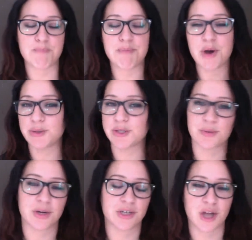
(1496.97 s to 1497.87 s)

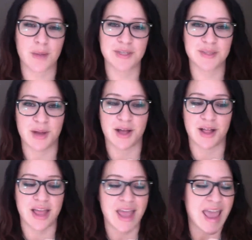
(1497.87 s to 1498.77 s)
post-workshop as well.
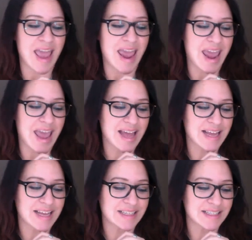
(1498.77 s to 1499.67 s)
And